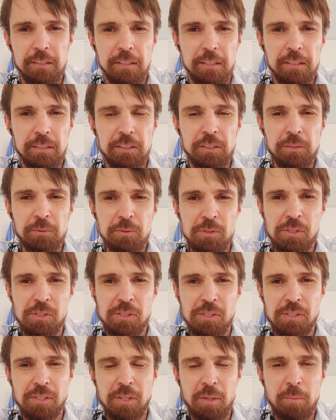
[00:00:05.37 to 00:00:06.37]
She
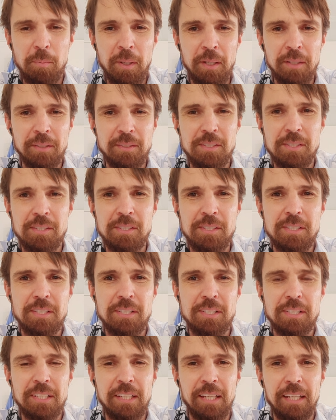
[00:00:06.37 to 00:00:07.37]
was about
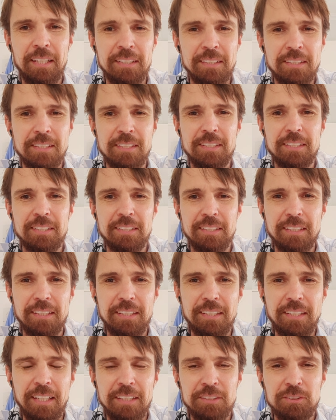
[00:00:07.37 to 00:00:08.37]
eight
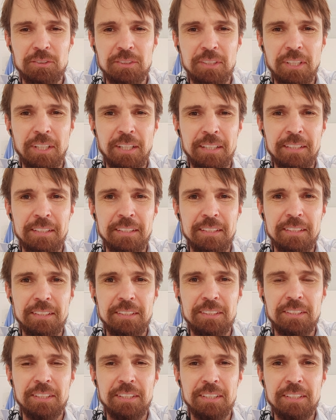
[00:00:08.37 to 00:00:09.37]
or nine.
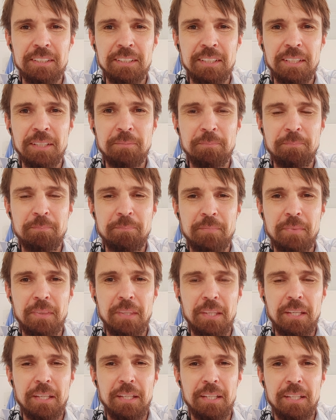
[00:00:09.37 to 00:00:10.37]
She
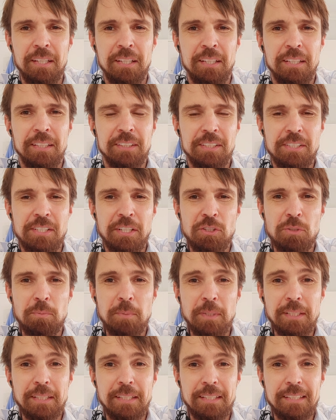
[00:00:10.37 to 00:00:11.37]
said to
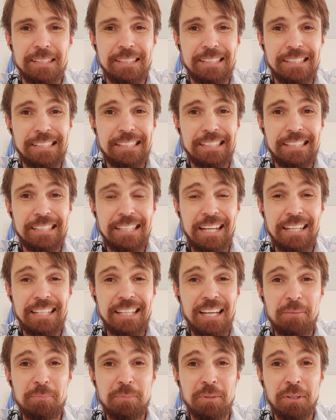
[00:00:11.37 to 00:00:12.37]
me, "Daddy,
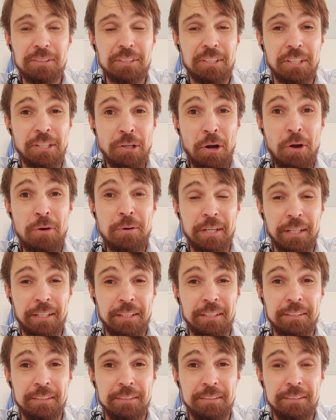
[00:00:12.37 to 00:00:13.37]
I'm not growing."
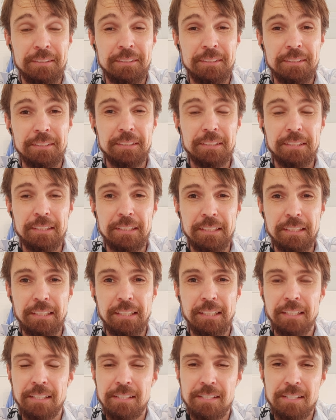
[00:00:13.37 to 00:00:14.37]

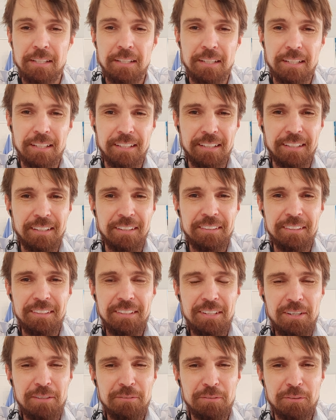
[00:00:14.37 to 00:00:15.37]
And I said,
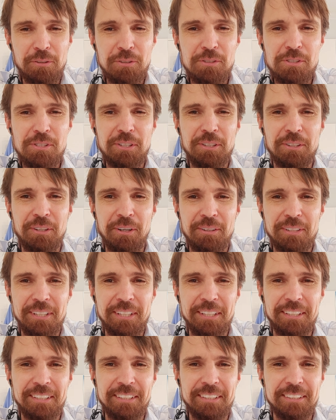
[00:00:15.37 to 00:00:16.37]
"No, of course you're
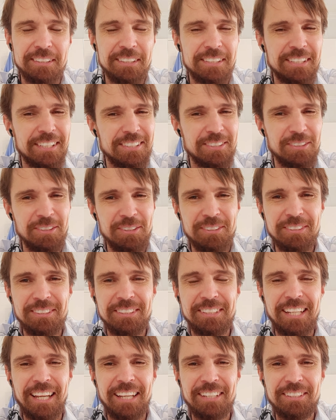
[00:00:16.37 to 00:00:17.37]
growing." She says, "No,
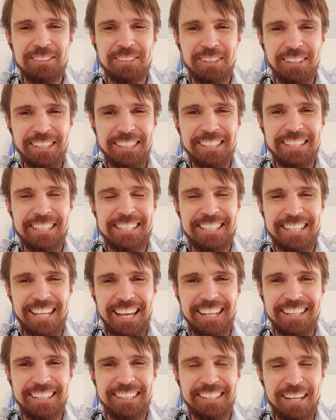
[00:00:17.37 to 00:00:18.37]
Dad, you don't
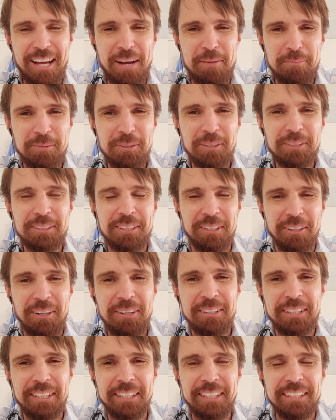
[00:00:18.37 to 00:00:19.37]
understand. I'm not
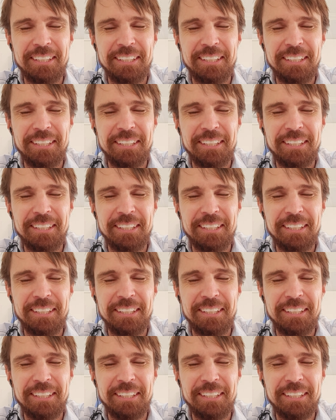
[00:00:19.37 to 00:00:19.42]
growing."